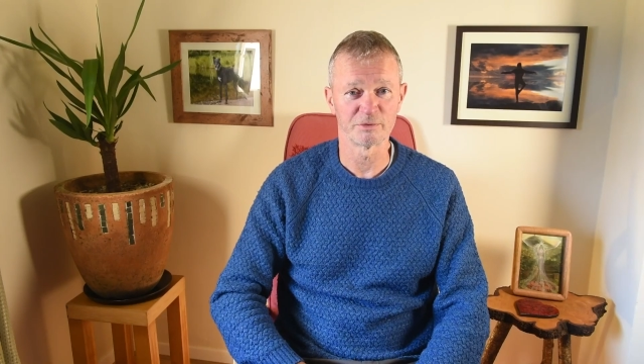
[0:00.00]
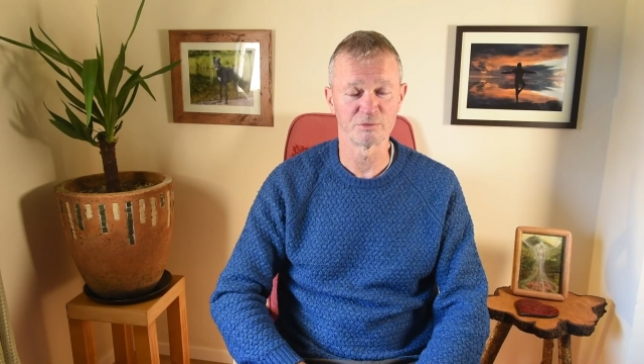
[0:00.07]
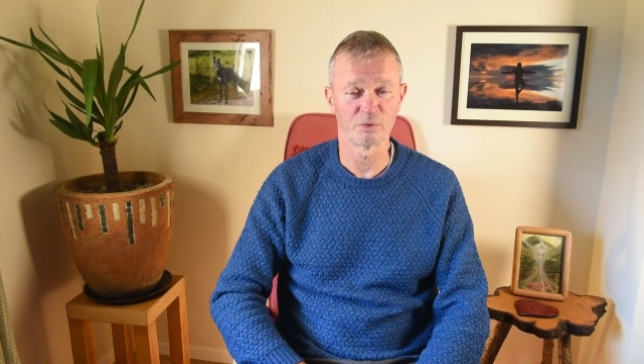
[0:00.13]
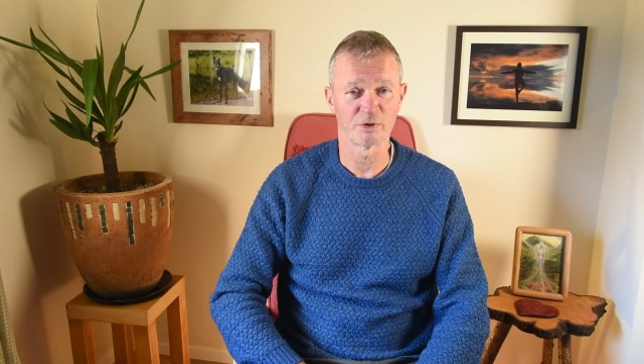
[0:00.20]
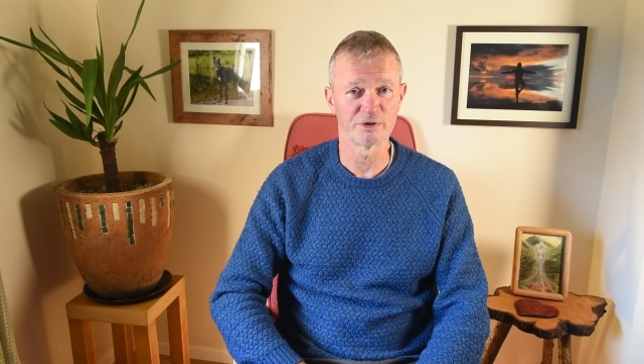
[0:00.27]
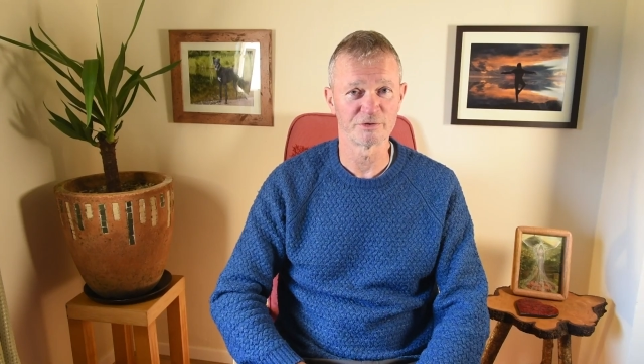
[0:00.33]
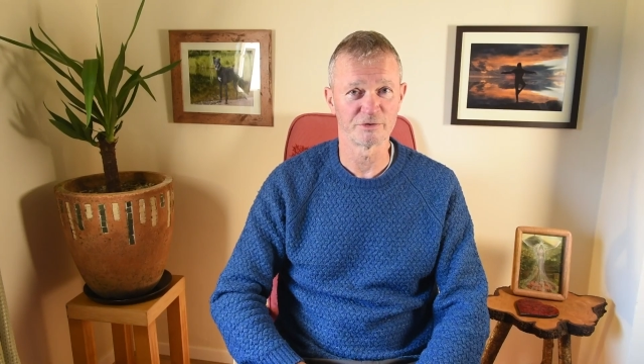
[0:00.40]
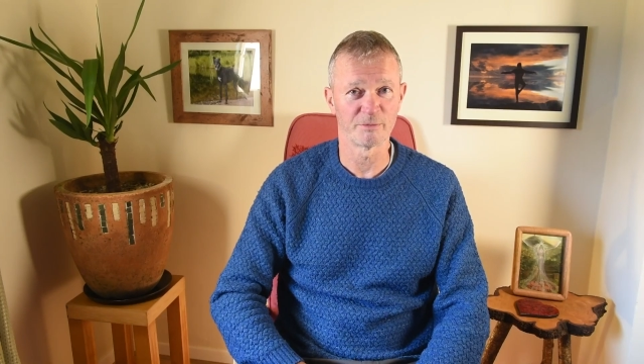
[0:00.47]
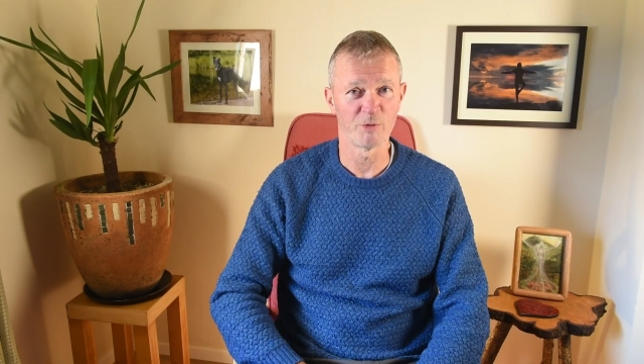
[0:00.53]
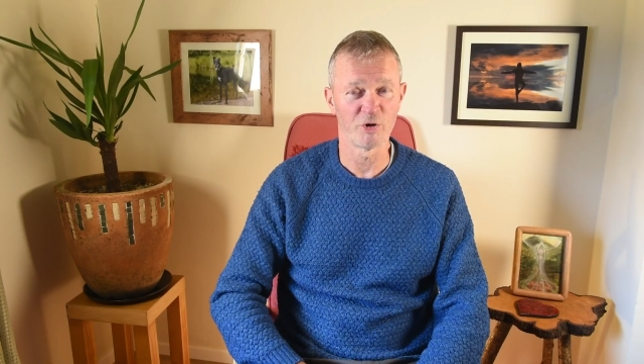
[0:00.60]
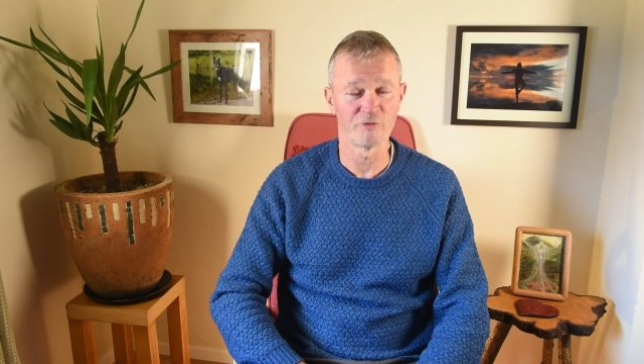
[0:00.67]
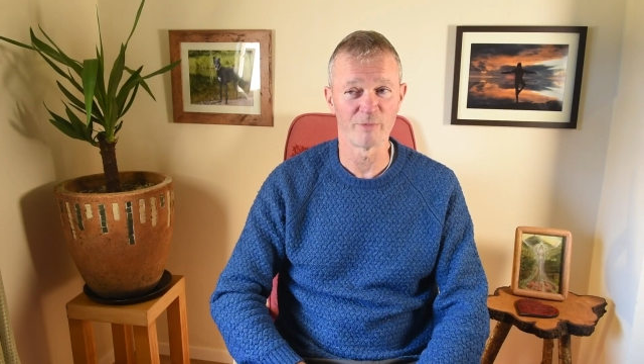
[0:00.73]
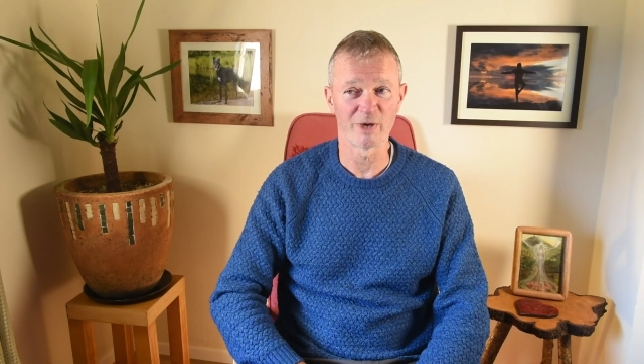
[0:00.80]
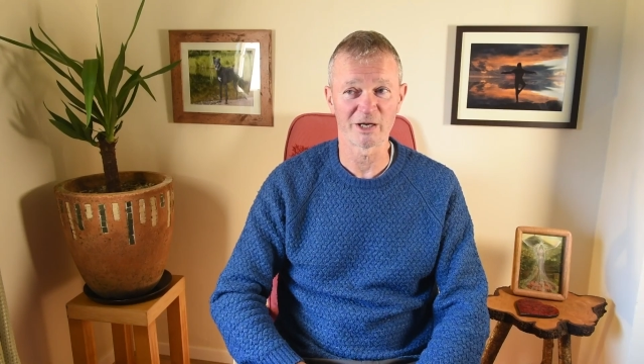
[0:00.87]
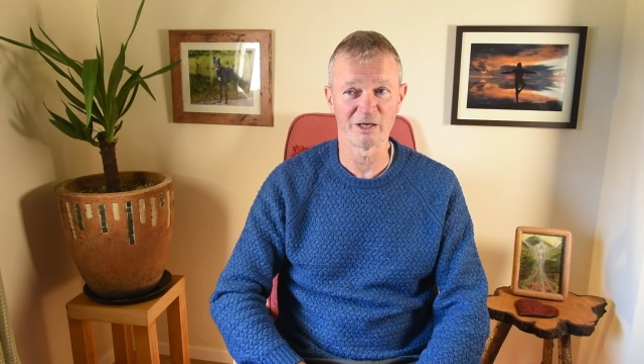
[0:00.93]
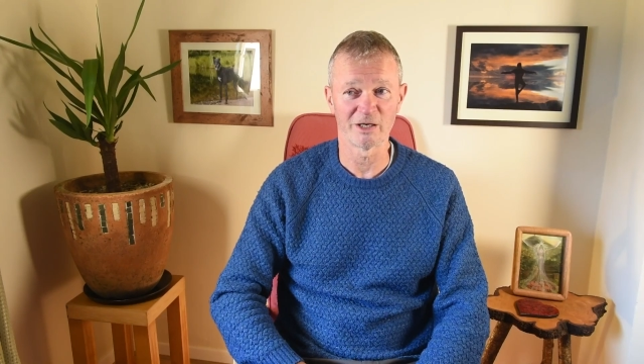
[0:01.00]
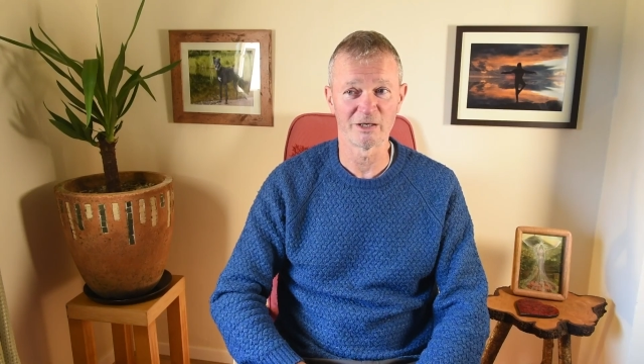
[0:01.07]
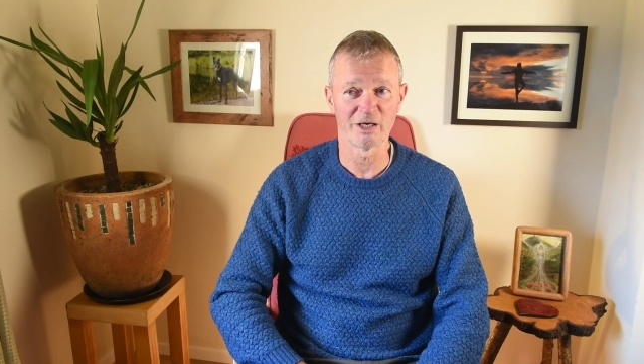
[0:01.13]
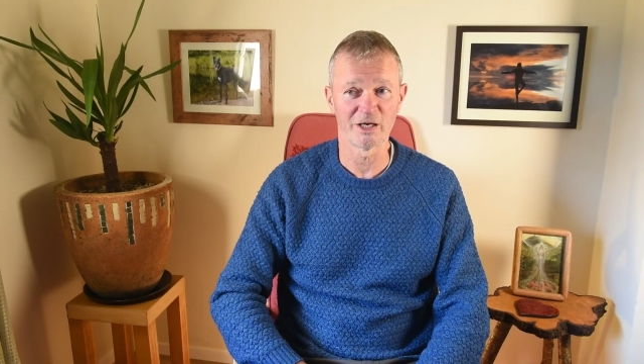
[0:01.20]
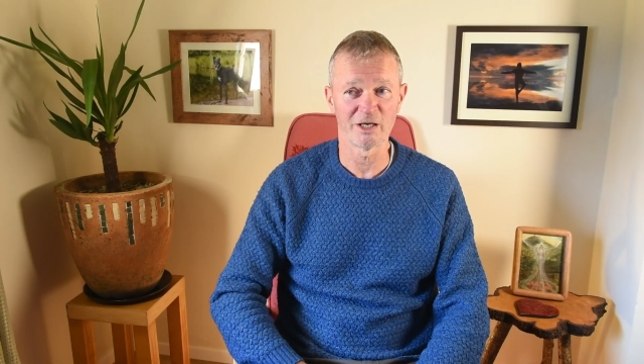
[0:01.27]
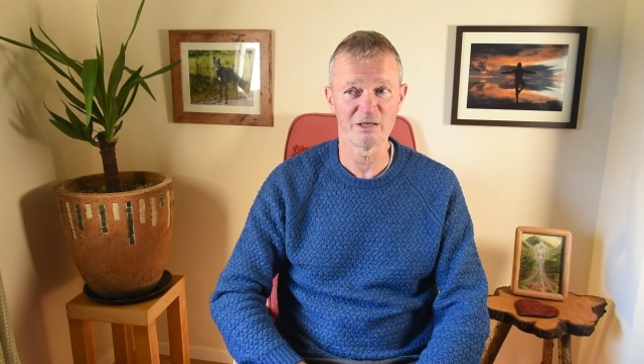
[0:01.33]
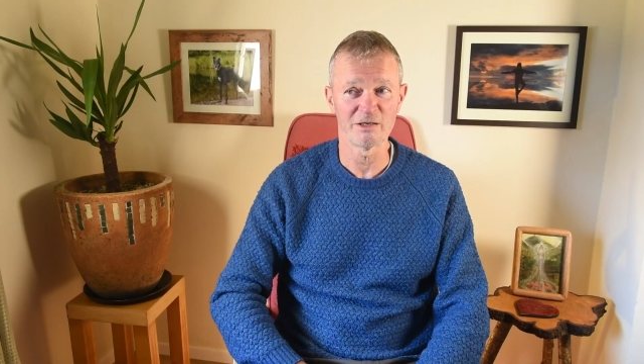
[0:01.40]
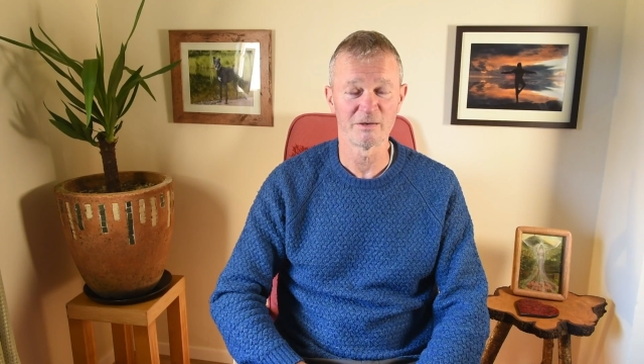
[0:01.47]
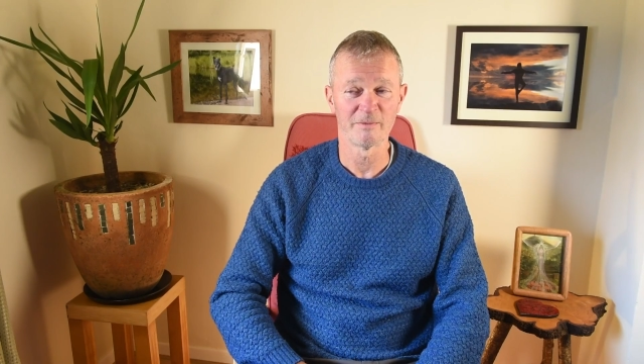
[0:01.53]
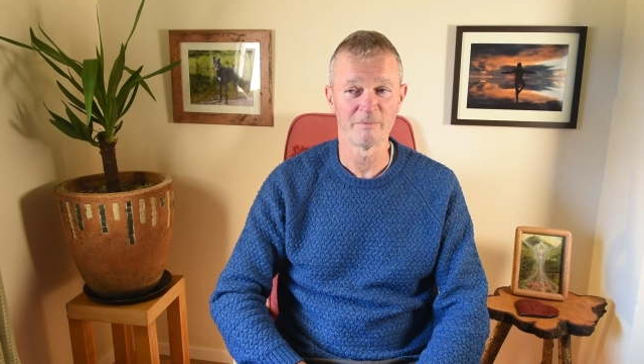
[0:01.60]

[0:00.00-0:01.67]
wanting to remove my kidney,